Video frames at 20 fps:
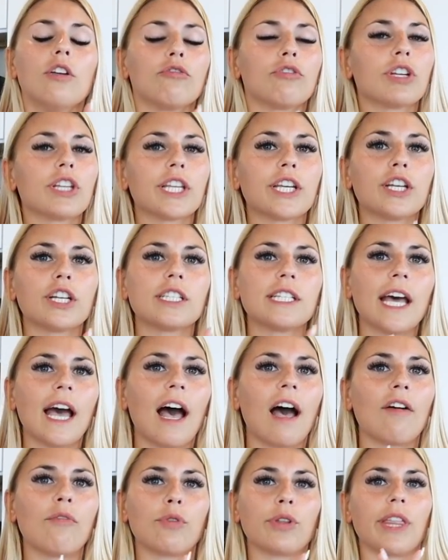Really good to
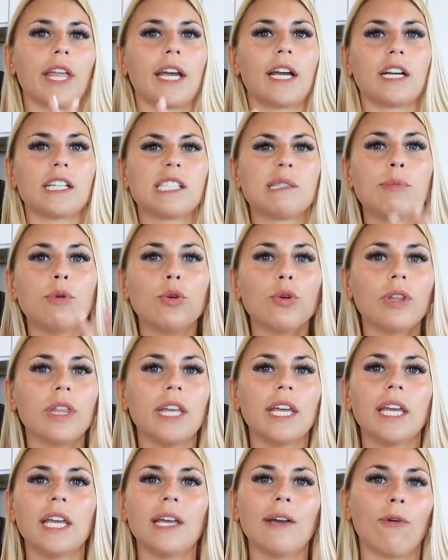have with like a
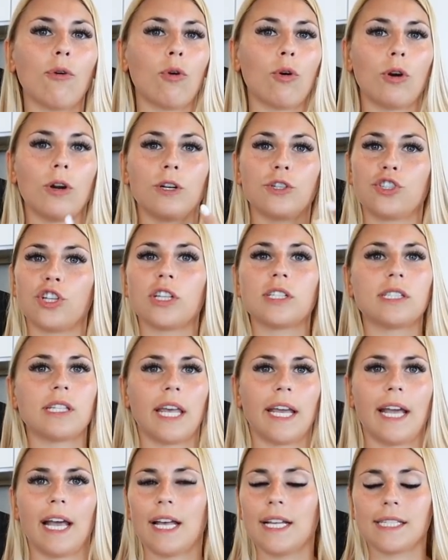smoothie or just
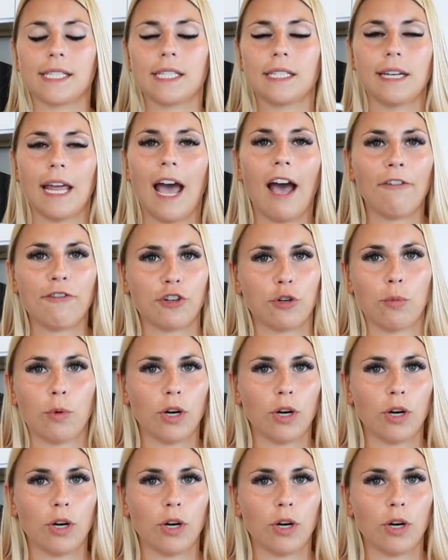like as an after